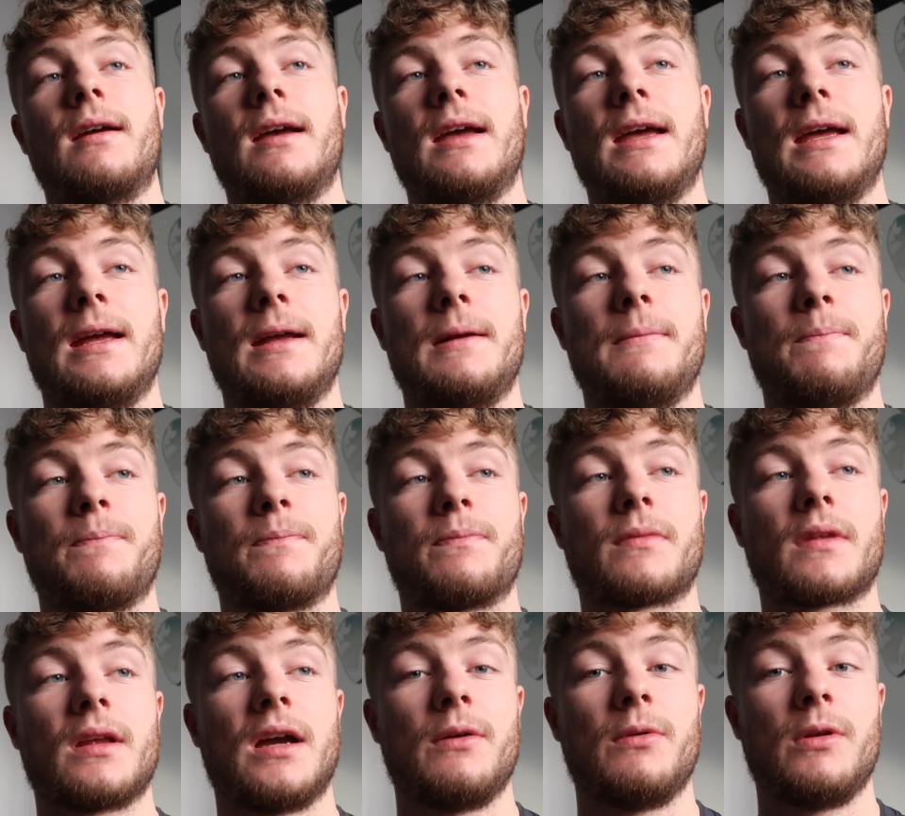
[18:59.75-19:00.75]

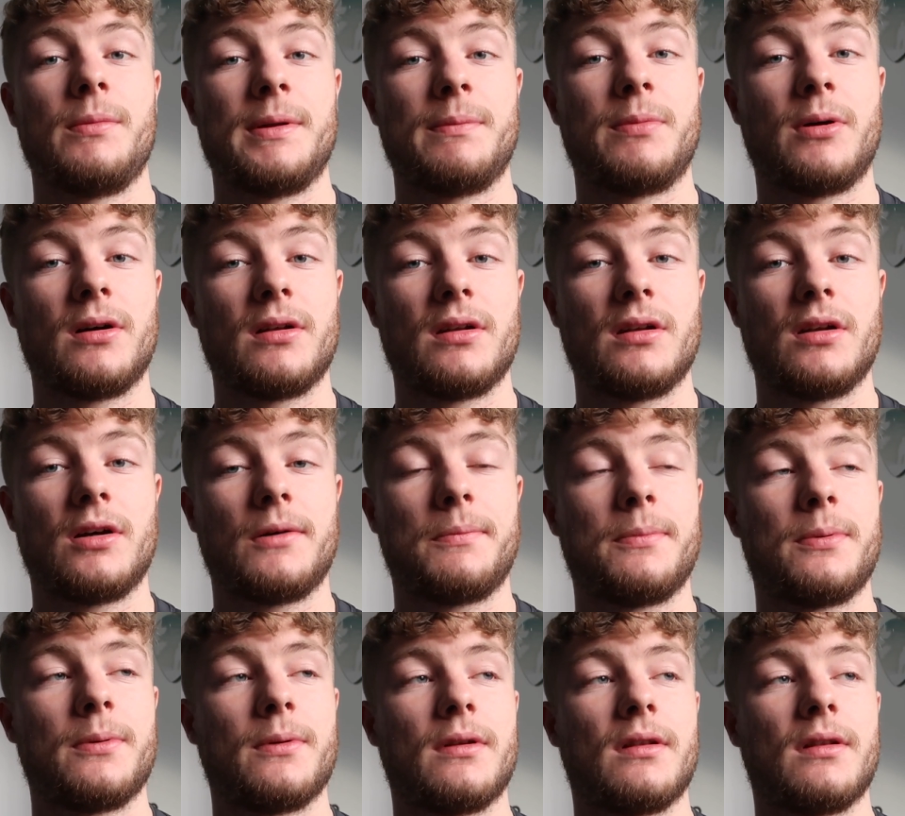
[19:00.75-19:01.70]
I will be putting up